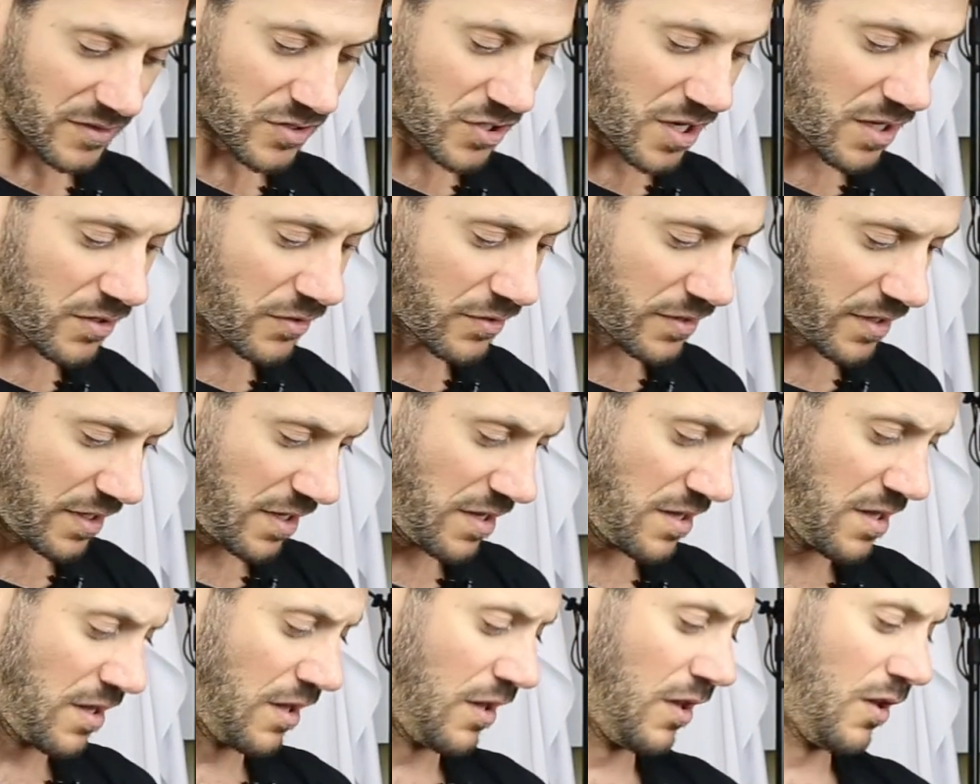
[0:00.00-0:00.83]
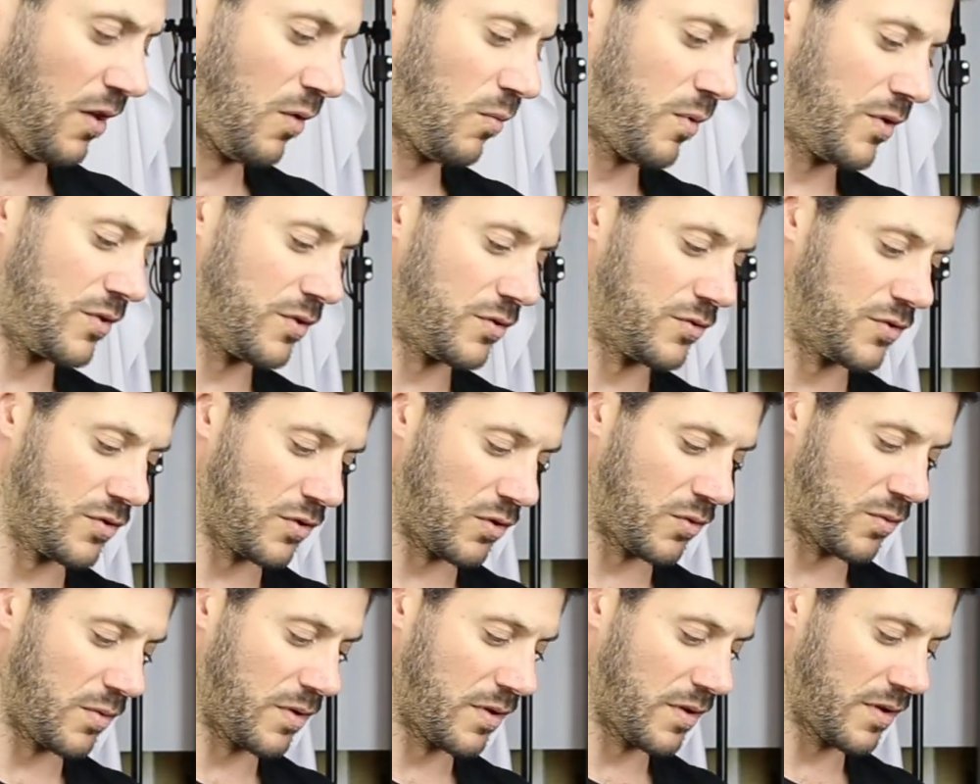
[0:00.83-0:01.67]
Generally, when you
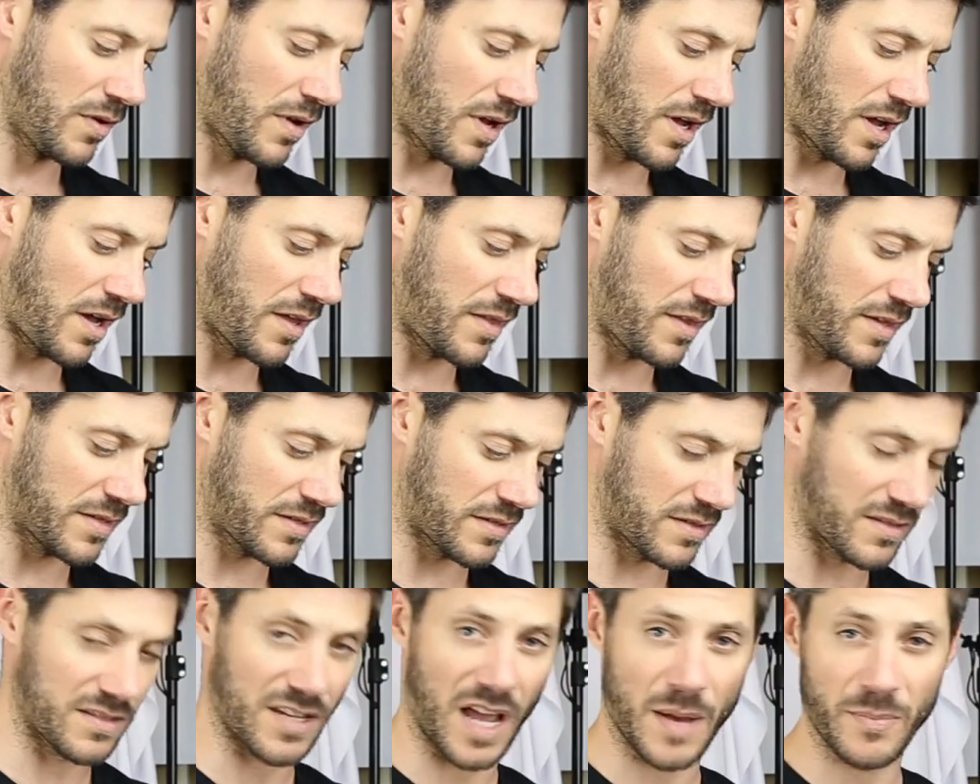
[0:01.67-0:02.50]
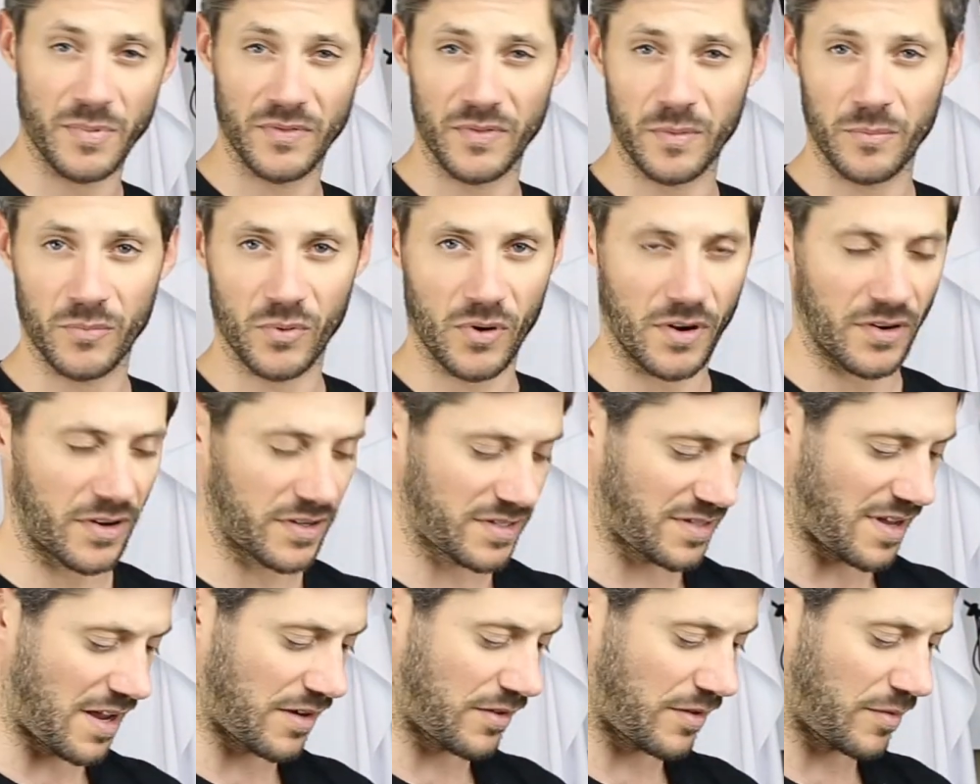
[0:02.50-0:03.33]
do this type of embroidery,
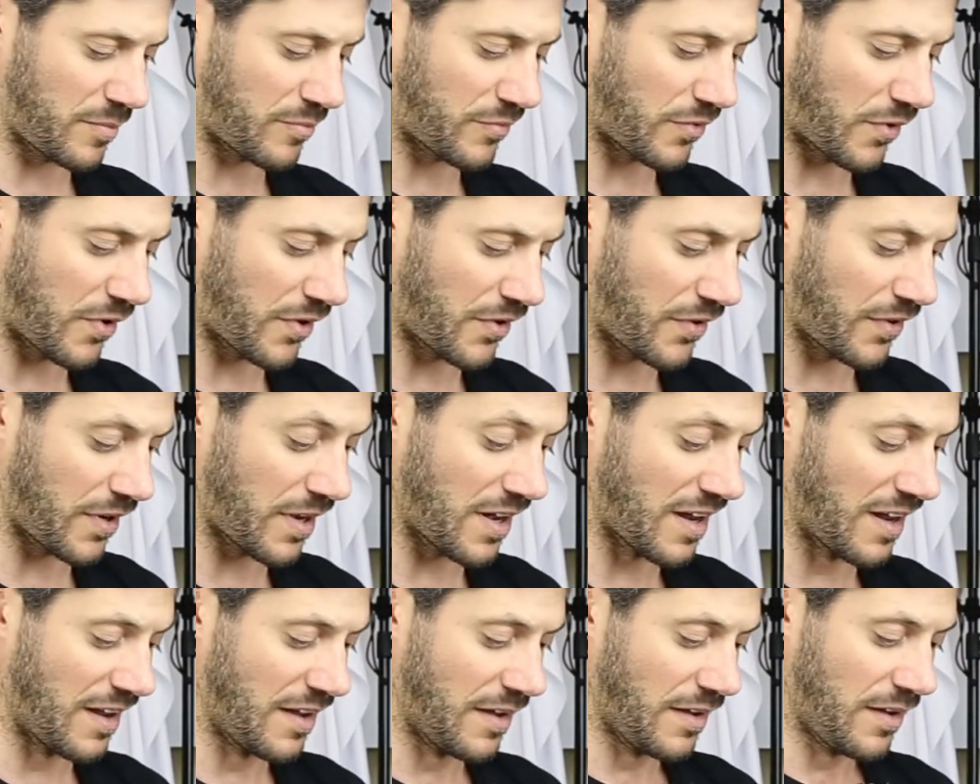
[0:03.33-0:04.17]
standard embroidery,